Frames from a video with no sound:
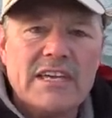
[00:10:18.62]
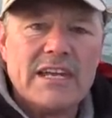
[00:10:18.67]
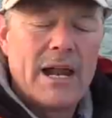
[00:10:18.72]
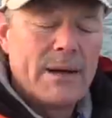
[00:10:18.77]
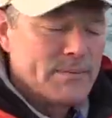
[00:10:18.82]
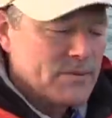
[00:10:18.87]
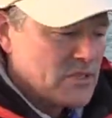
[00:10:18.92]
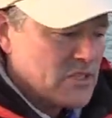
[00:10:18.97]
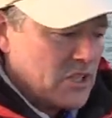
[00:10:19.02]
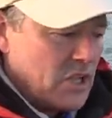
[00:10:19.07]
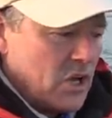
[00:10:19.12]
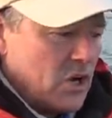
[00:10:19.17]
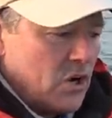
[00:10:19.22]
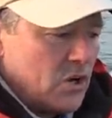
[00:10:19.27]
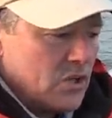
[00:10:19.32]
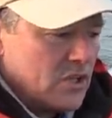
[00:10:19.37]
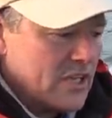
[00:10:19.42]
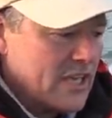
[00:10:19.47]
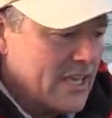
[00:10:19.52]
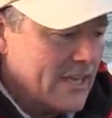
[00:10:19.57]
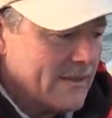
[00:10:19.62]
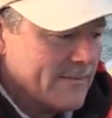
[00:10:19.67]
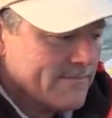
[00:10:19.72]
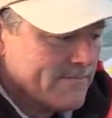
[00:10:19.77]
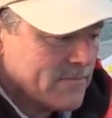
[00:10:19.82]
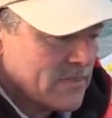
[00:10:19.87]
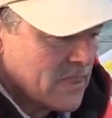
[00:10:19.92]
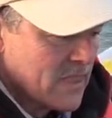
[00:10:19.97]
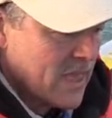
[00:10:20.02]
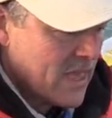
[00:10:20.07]
it up slowly,
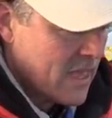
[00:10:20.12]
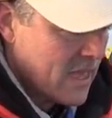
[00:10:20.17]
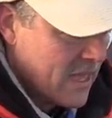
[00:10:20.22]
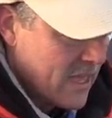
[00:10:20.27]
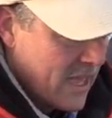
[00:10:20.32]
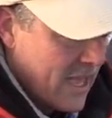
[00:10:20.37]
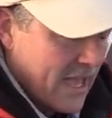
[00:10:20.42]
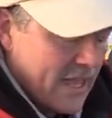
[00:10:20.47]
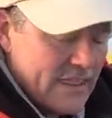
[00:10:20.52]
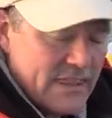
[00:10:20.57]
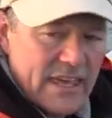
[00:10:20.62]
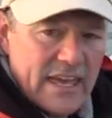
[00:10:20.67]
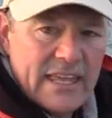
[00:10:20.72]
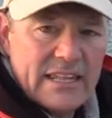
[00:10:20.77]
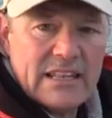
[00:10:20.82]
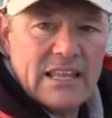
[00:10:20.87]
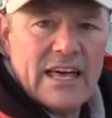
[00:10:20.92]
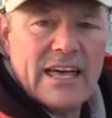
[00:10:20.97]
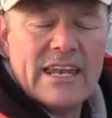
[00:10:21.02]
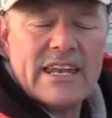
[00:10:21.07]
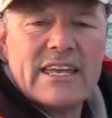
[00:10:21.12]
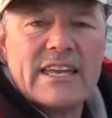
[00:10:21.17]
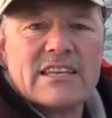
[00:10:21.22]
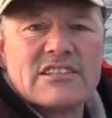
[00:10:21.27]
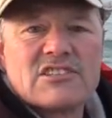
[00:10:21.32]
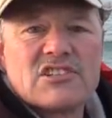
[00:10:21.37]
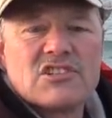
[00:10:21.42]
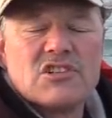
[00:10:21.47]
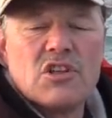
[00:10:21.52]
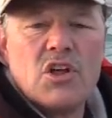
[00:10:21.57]
and then letting
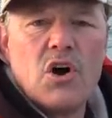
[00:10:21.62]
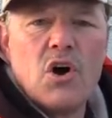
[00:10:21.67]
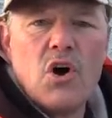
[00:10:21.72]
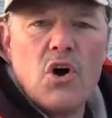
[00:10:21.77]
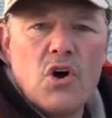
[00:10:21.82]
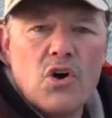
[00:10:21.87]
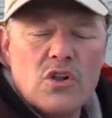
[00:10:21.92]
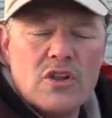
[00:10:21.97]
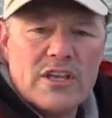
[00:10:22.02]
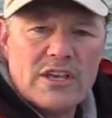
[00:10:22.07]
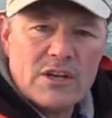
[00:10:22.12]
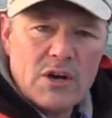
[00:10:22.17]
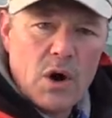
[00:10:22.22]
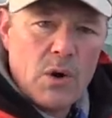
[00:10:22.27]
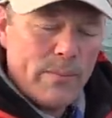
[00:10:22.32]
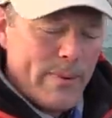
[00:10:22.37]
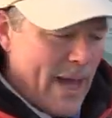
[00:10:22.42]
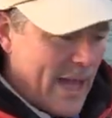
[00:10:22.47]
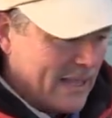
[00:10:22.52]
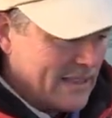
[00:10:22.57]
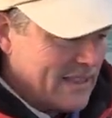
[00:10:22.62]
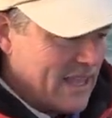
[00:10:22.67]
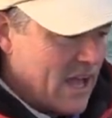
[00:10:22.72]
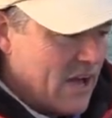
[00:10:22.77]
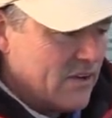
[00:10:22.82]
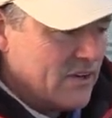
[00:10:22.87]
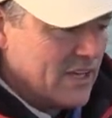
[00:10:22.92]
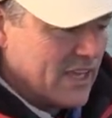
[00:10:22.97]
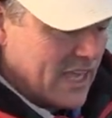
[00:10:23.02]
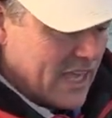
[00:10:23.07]
it slowly go back
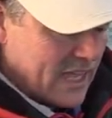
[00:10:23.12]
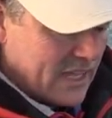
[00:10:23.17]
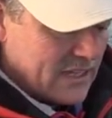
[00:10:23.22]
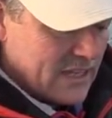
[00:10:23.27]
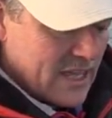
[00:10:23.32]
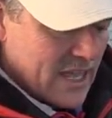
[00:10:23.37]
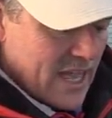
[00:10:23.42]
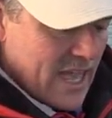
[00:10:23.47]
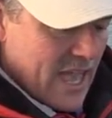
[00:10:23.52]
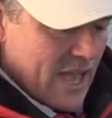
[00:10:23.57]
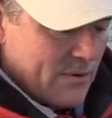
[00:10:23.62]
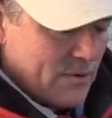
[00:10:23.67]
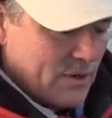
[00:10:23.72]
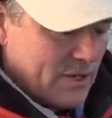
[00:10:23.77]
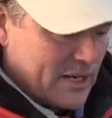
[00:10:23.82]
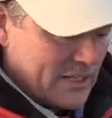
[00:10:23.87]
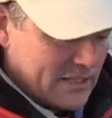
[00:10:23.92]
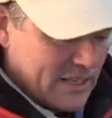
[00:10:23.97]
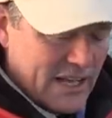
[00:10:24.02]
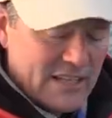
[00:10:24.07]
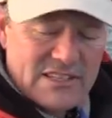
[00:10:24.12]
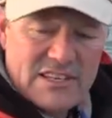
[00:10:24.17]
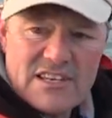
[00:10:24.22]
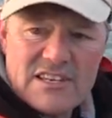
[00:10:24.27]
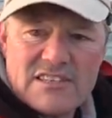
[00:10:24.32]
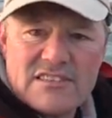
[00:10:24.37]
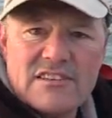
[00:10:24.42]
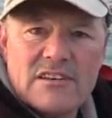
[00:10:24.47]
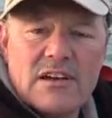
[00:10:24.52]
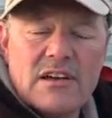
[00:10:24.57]
down again. And what it does
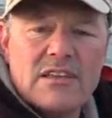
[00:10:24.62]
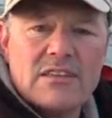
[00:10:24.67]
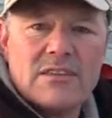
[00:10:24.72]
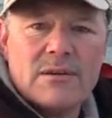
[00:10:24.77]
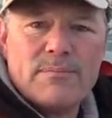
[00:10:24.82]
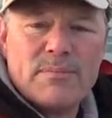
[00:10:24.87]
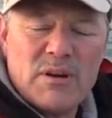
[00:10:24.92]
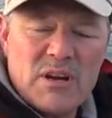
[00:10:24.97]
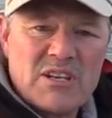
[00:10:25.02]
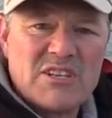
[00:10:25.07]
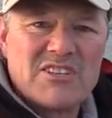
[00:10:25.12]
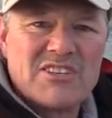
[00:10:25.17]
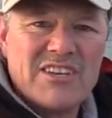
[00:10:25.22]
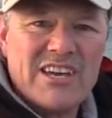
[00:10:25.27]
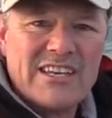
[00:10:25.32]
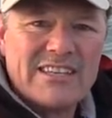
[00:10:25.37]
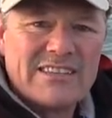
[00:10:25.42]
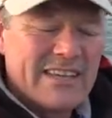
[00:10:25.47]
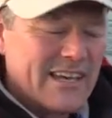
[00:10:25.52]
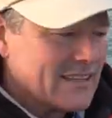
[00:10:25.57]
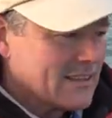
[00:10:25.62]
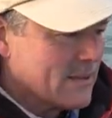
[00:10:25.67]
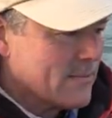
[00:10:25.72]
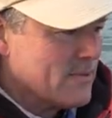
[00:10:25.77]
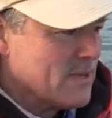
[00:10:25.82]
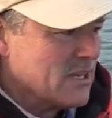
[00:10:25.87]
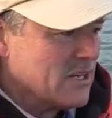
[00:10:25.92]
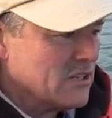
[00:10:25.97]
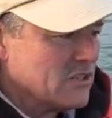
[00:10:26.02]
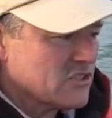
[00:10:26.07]
is the perch think that the
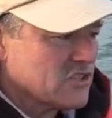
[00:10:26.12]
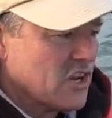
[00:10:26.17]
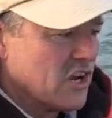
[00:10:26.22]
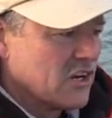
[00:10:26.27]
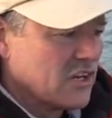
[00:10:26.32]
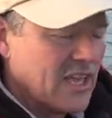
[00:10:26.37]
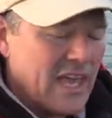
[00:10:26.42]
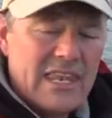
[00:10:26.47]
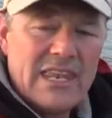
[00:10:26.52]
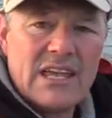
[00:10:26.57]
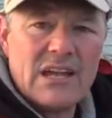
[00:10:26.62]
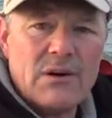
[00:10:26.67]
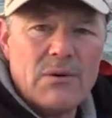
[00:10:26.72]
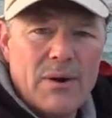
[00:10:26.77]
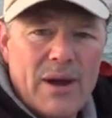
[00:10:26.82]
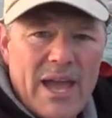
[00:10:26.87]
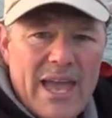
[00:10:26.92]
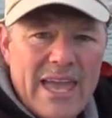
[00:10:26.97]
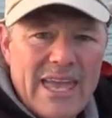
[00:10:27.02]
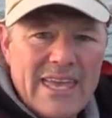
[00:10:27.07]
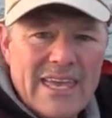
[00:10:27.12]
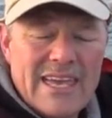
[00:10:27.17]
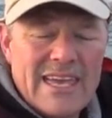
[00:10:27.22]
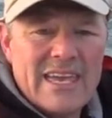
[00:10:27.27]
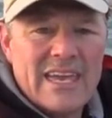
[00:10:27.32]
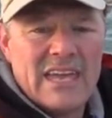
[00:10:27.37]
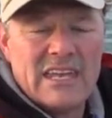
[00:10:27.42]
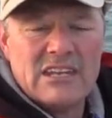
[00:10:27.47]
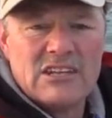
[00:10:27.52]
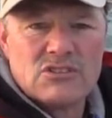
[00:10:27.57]
minnows are getting away,
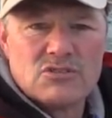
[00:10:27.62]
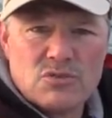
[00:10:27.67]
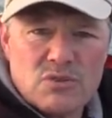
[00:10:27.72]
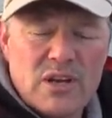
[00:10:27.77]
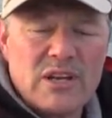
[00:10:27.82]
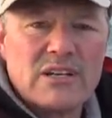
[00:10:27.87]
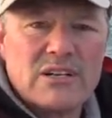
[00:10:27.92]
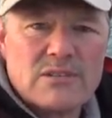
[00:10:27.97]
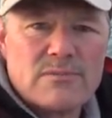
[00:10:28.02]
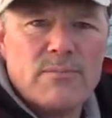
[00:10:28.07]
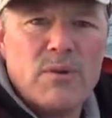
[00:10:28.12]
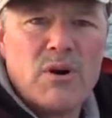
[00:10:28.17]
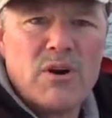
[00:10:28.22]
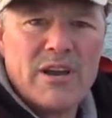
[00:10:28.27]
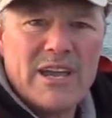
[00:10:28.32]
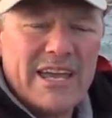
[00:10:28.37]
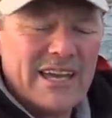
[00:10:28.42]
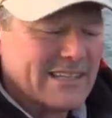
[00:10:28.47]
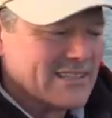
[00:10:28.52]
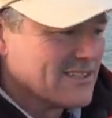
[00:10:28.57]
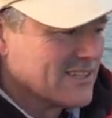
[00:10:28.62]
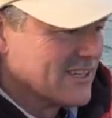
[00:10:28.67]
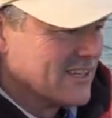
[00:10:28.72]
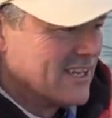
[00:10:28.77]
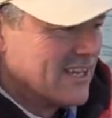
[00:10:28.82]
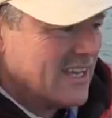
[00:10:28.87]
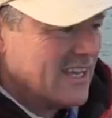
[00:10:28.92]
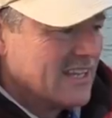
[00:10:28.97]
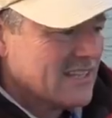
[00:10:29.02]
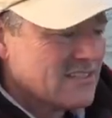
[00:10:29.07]
and it triggers more hits.
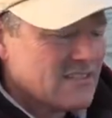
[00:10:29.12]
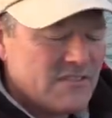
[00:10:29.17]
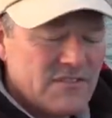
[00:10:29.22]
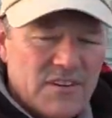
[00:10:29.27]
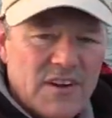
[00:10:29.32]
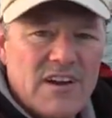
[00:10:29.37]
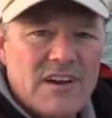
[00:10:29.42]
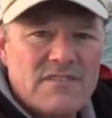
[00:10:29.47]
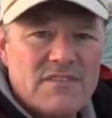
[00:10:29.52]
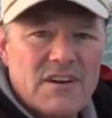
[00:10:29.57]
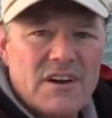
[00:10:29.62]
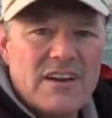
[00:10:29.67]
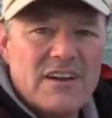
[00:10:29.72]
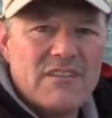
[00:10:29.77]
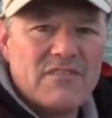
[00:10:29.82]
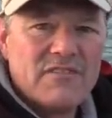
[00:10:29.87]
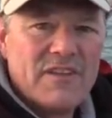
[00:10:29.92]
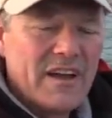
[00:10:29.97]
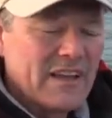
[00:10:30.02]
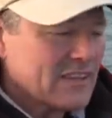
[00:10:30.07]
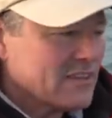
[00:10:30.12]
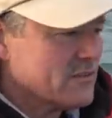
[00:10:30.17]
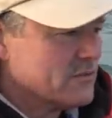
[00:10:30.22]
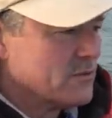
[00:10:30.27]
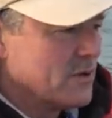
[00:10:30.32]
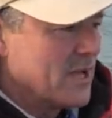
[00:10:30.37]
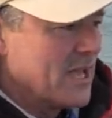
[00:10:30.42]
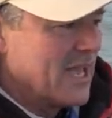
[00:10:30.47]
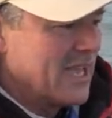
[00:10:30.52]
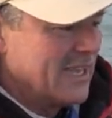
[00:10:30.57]
It's a very, very effective
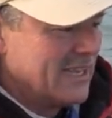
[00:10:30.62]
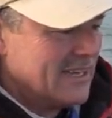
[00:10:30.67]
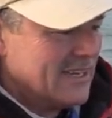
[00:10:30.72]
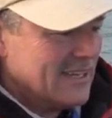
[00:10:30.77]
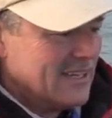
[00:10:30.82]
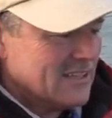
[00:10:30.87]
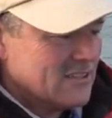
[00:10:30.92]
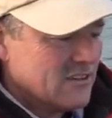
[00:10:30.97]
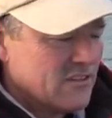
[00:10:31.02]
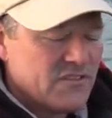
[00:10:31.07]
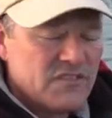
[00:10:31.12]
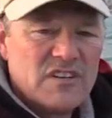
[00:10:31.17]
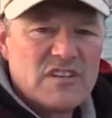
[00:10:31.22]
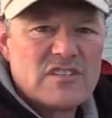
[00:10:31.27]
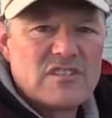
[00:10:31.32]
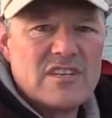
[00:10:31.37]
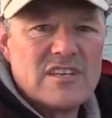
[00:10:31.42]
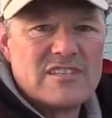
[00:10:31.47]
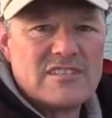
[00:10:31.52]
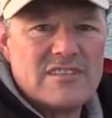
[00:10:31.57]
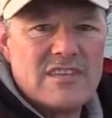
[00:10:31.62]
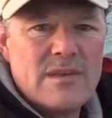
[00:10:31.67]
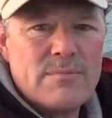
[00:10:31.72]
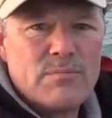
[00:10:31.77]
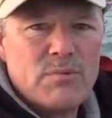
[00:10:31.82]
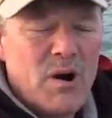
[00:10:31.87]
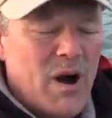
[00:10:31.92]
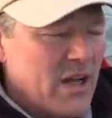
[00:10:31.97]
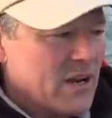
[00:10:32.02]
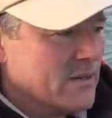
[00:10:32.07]
way to fish this
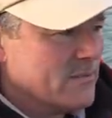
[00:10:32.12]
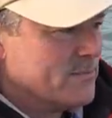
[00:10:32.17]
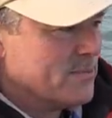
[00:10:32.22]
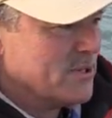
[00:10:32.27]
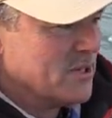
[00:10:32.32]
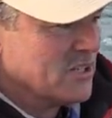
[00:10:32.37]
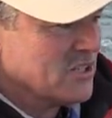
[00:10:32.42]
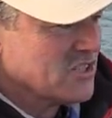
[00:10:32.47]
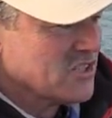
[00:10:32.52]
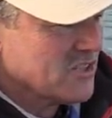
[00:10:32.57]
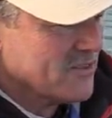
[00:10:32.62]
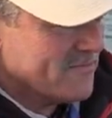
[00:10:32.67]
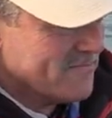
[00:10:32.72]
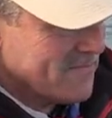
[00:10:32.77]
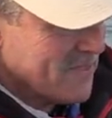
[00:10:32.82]
deep water perch.